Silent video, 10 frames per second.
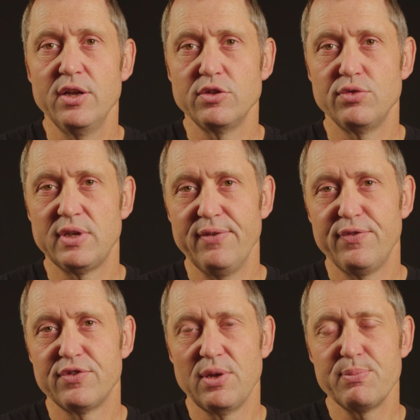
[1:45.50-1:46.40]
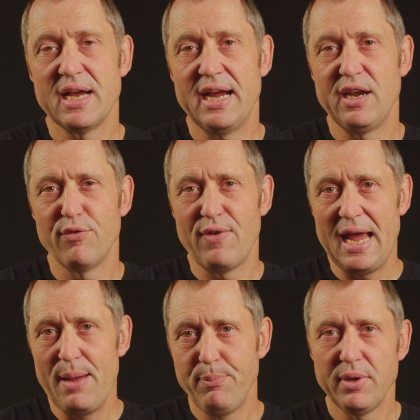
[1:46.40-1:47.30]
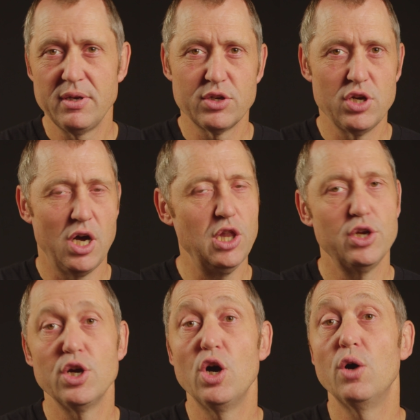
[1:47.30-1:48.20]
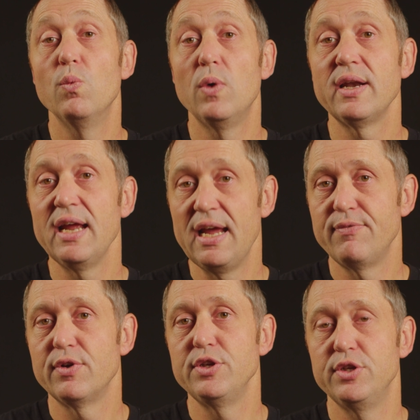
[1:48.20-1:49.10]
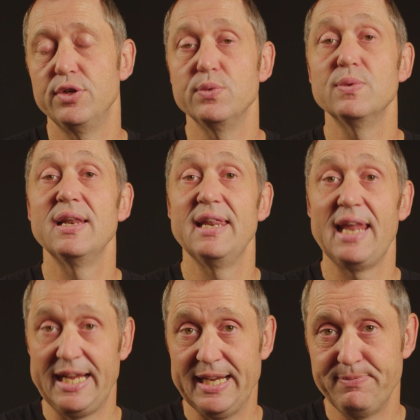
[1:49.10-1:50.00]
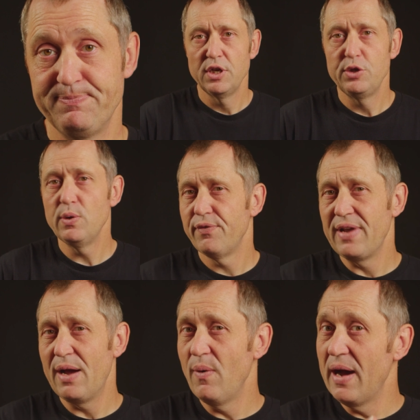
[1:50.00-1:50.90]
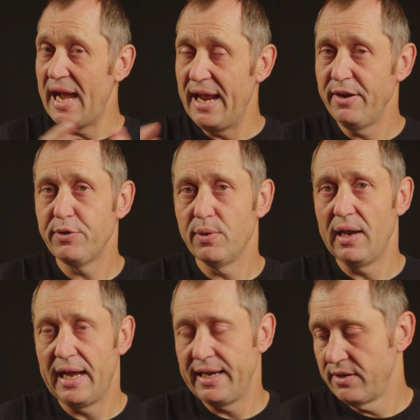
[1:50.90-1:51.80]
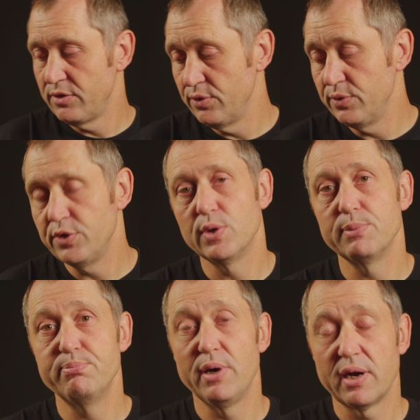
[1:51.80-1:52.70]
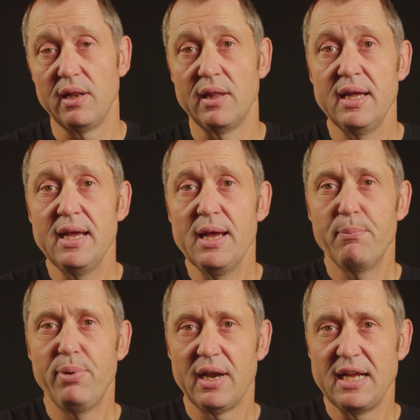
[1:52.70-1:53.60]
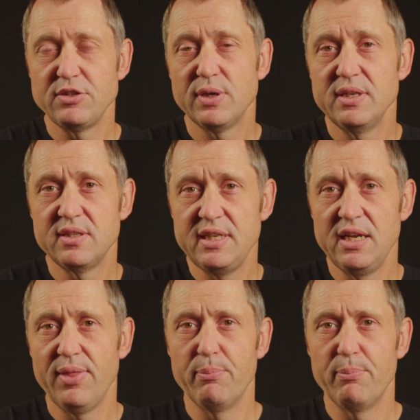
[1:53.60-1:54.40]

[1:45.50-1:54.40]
to give some kind of ambient color or whatever you like. You have now added your light to your bottle, but as you can see on the